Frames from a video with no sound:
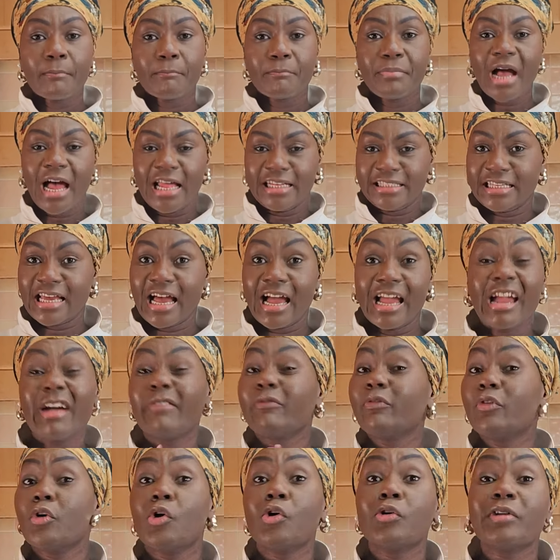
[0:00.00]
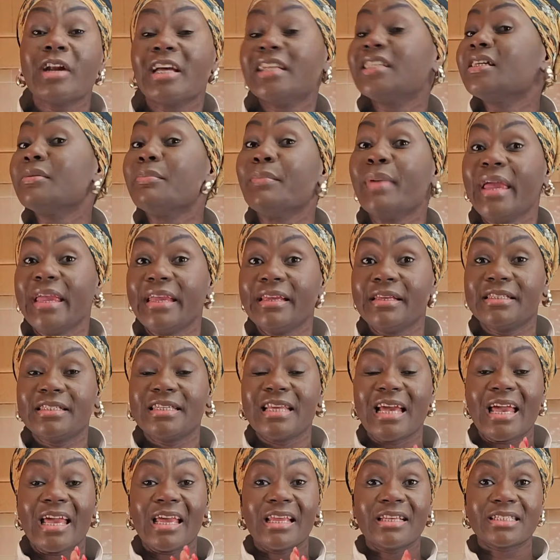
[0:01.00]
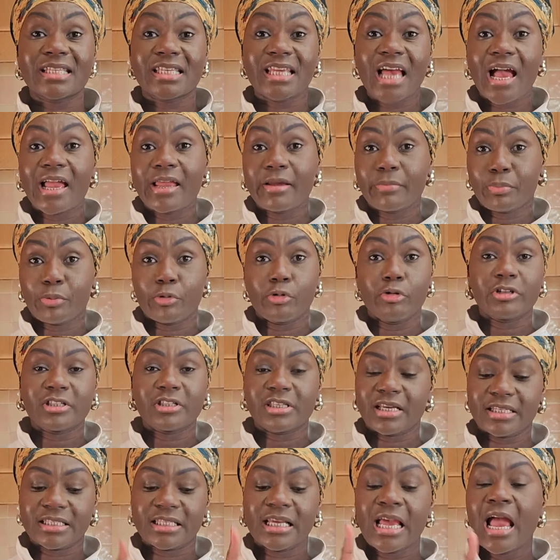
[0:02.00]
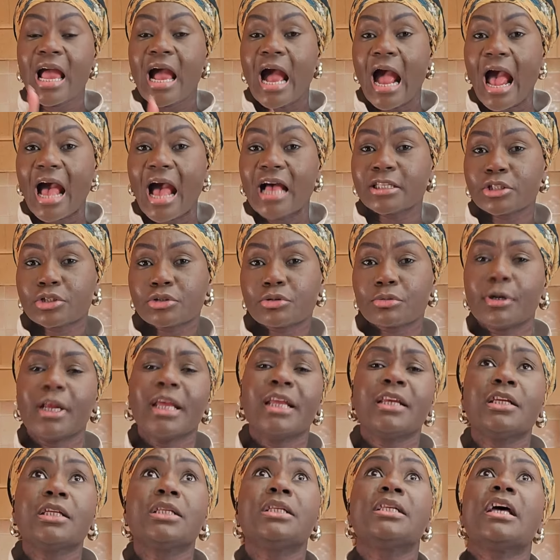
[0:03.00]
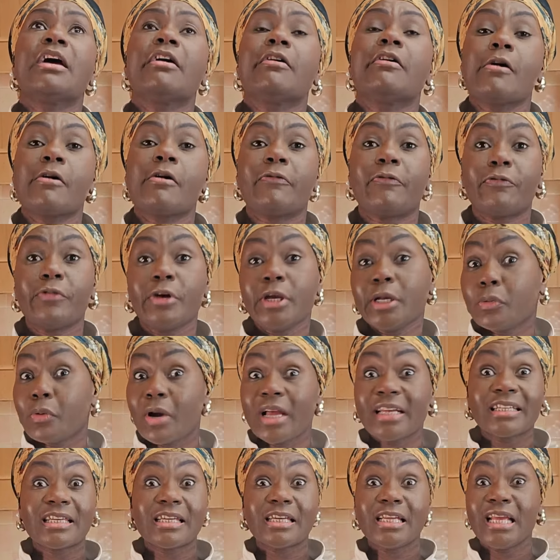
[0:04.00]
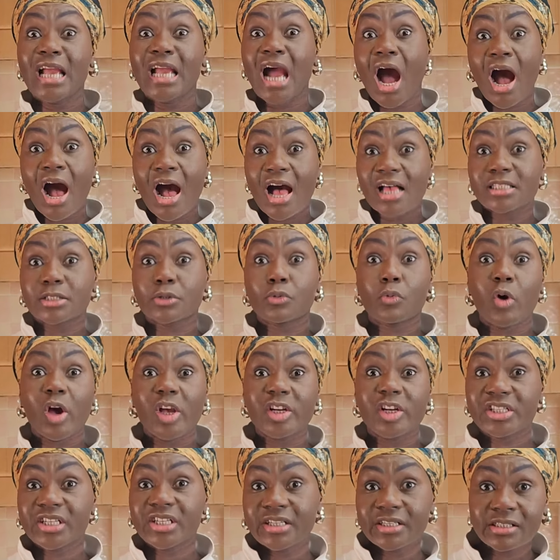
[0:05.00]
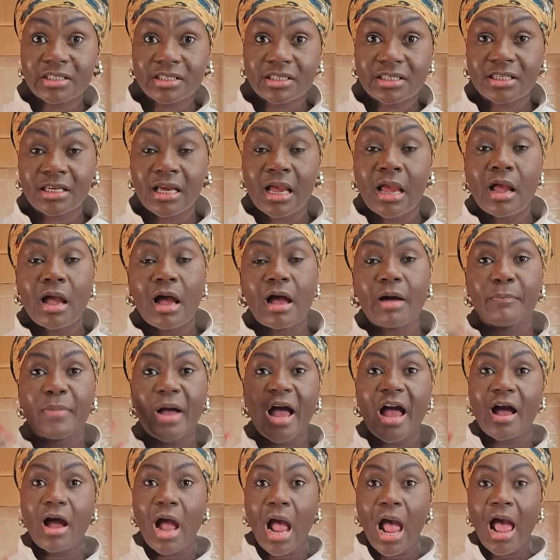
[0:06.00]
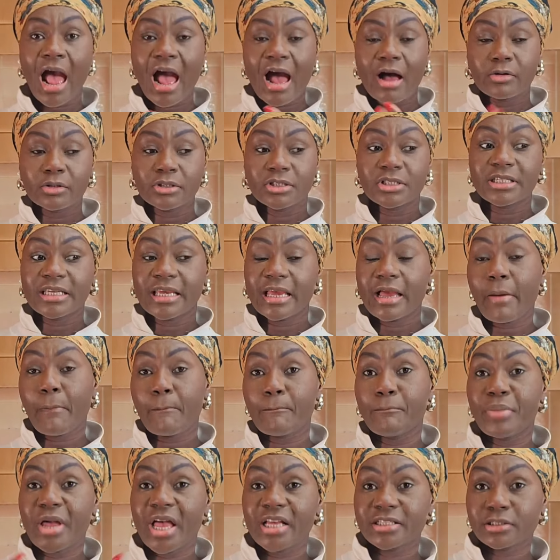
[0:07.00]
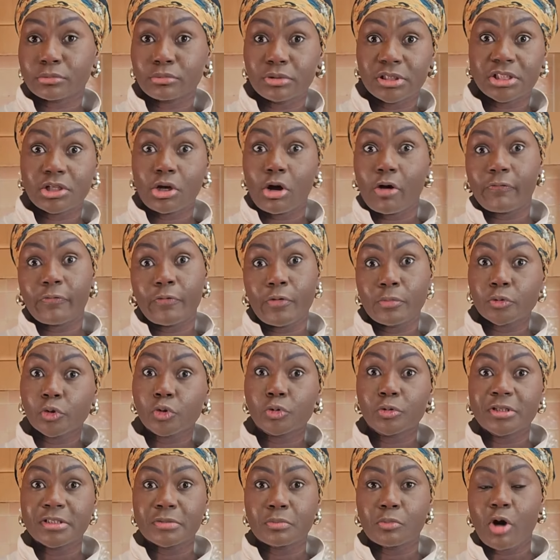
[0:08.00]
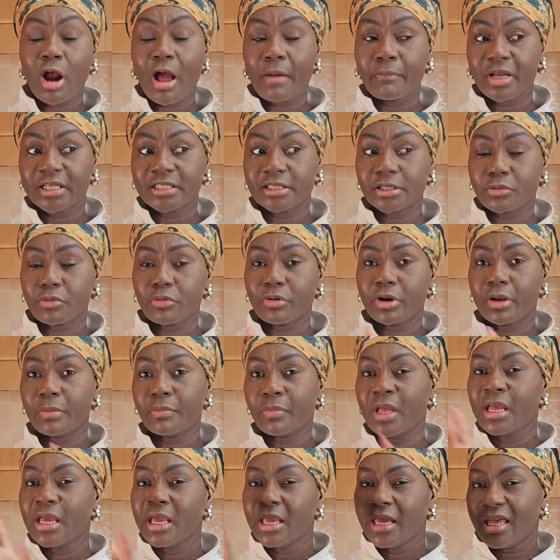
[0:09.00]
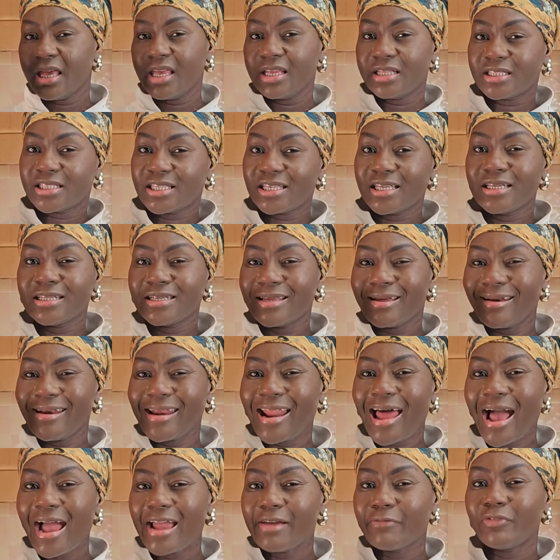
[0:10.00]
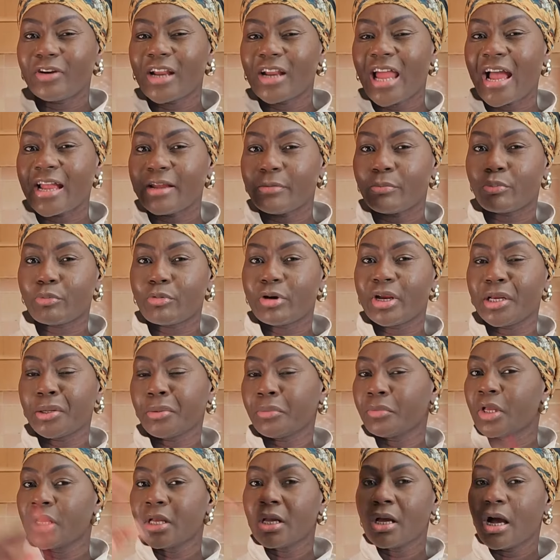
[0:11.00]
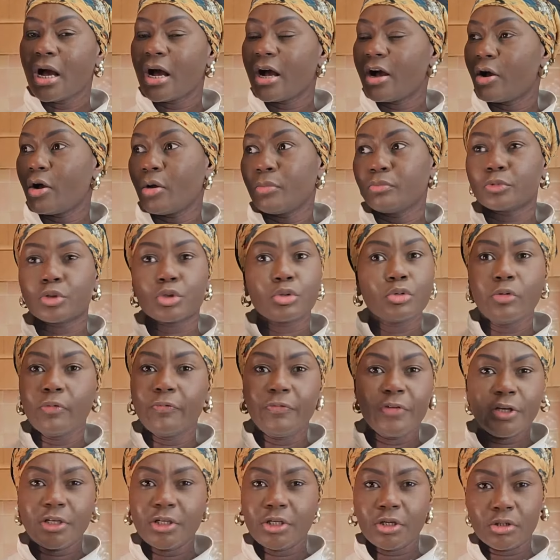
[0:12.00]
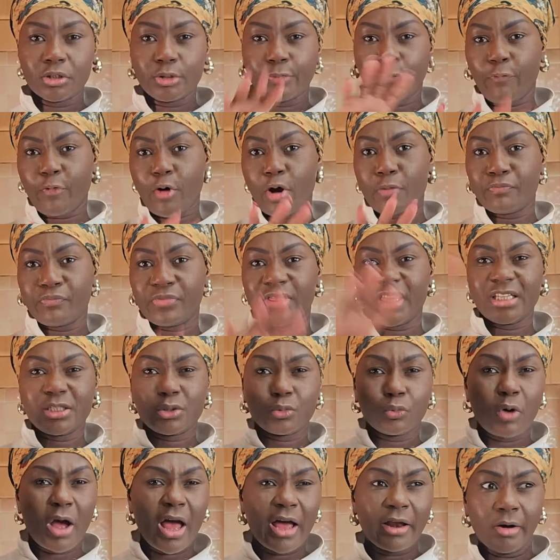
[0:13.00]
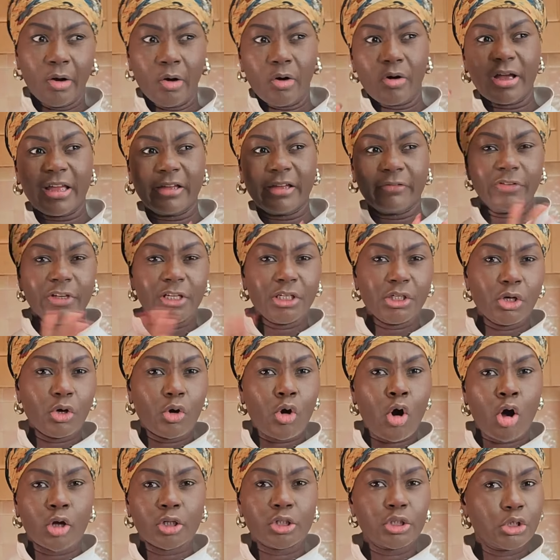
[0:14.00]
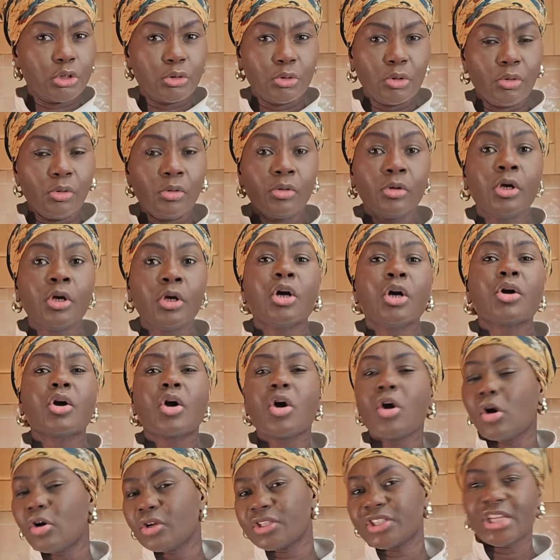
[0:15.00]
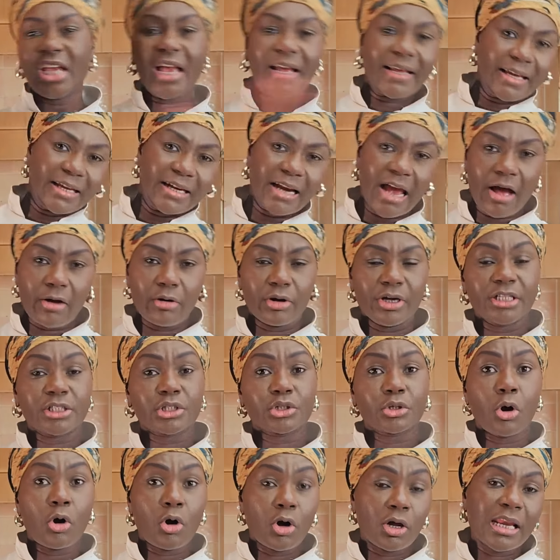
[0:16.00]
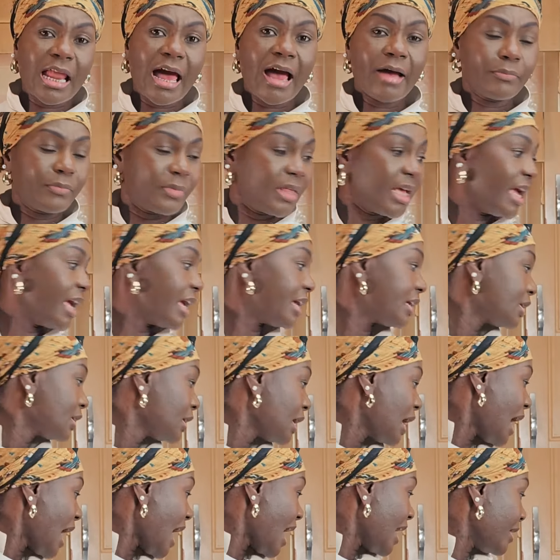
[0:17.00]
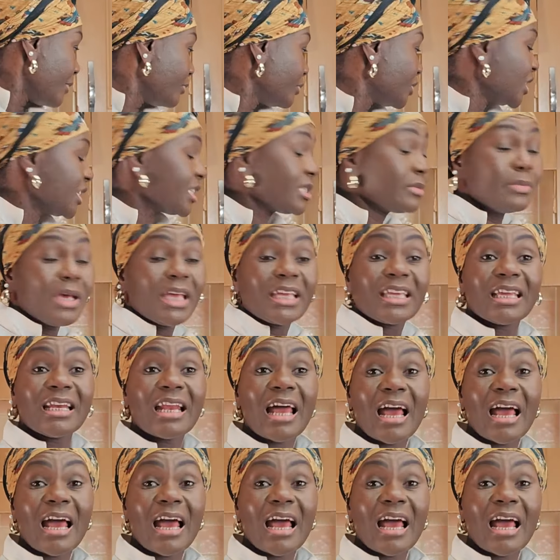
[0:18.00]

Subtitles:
but I have already made the entire process, answering the frequently asked questions about how to get best result from Swiss meringue buttercream. It's in the live library, 2 videos from this one, or a video or 2. Go check it out. It's all up there. I am just making